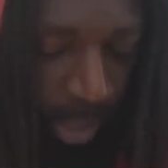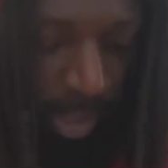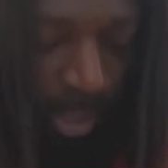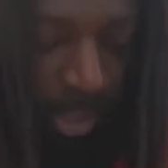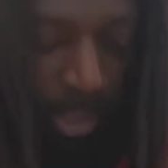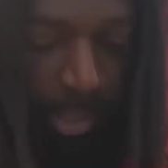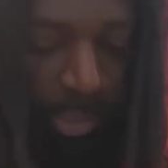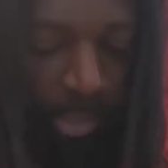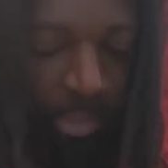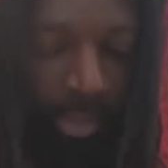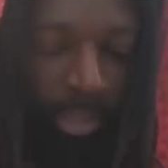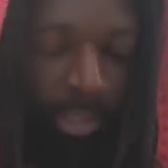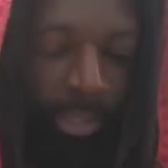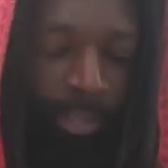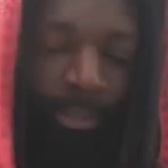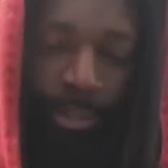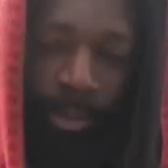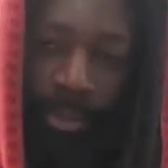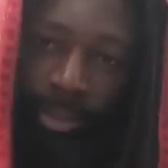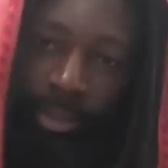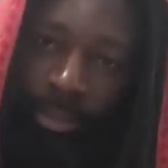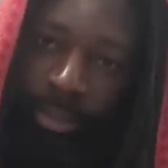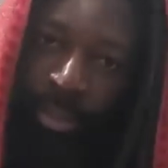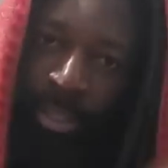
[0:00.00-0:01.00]
All right,
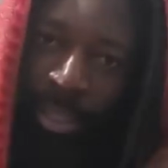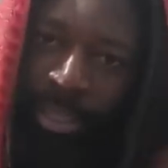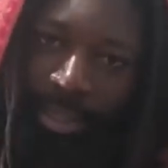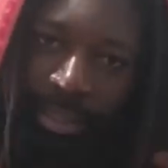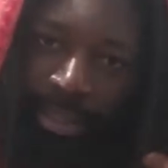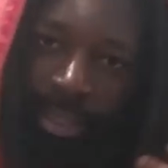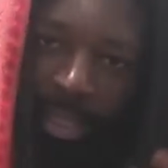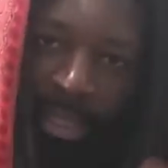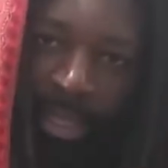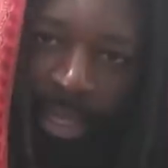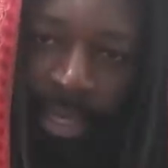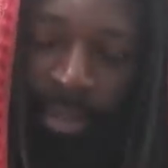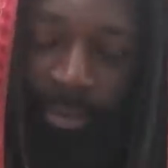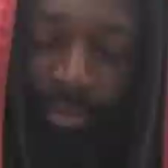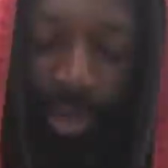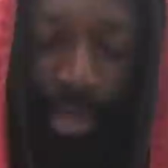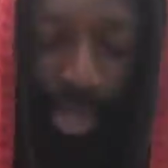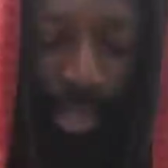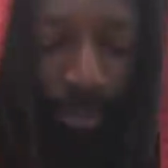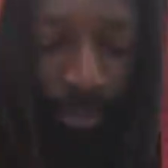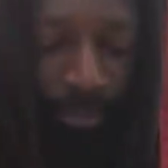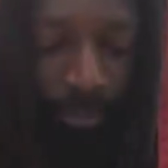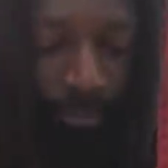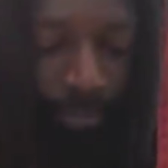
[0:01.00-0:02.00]
so that's the head
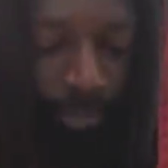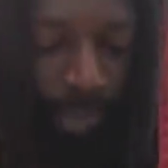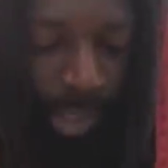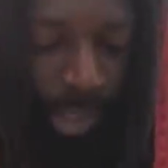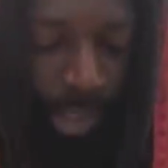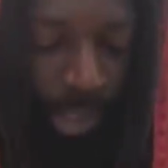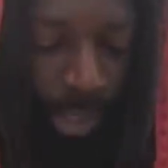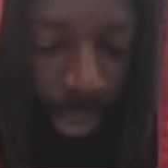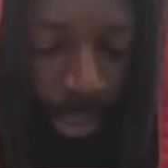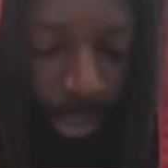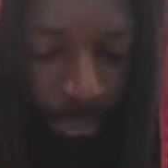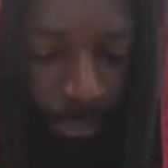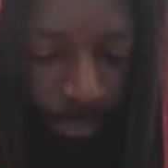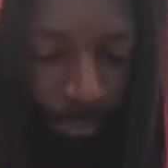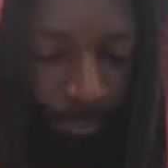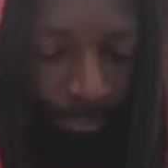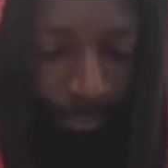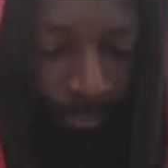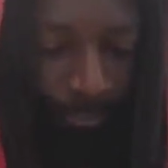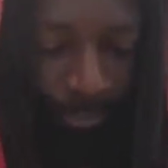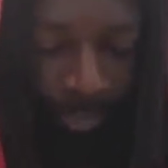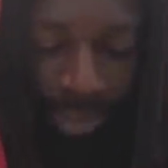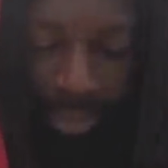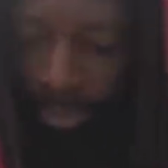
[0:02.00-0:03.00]
wrap. I'm
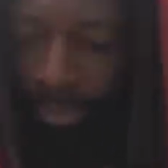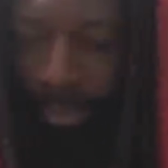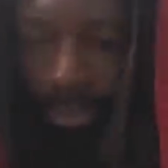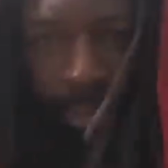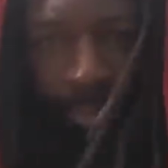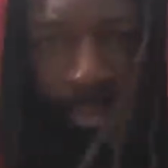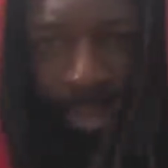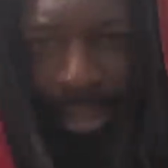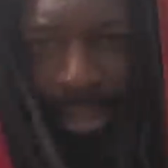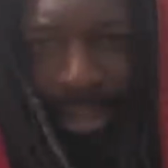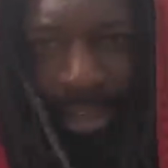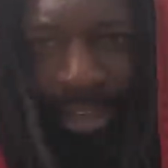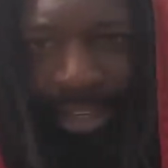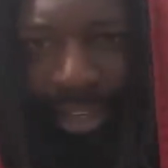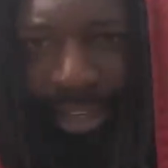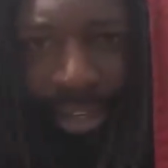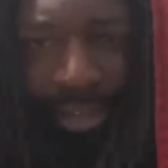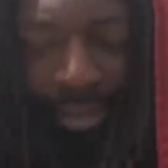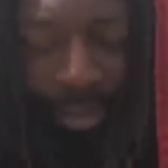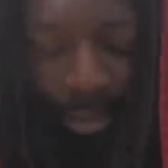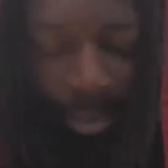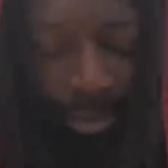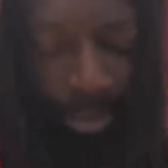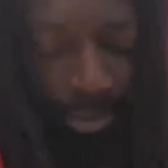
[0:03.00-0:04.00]
not gonna get
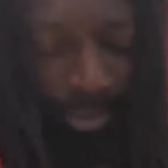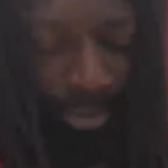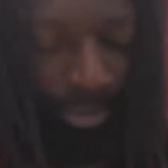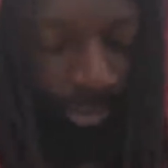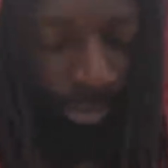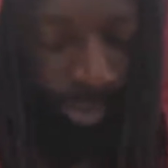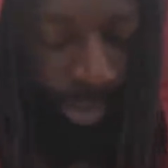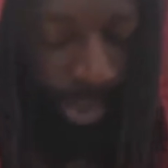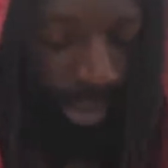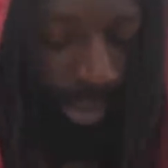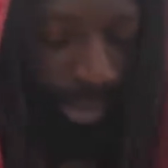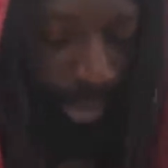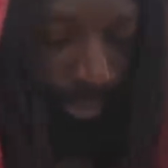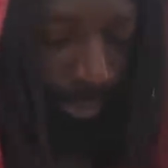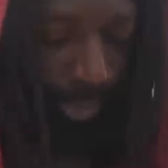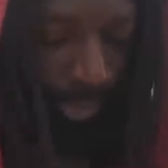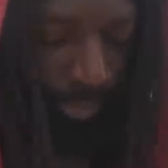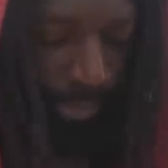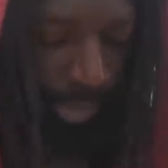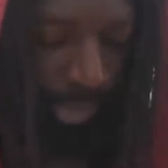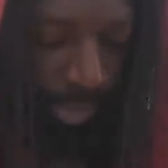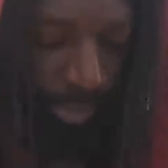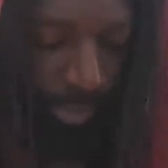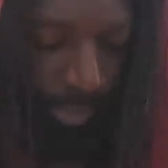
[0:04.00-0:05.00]
in clothes, no one cares about
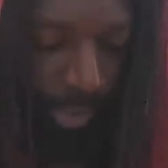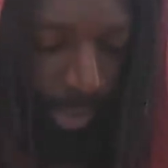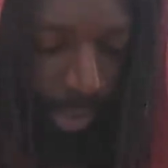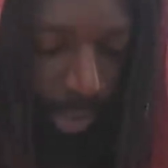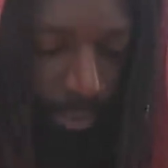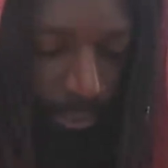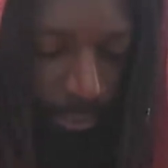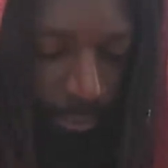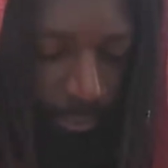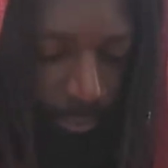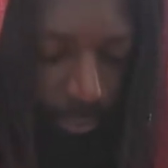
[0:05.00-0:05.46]
what I wear.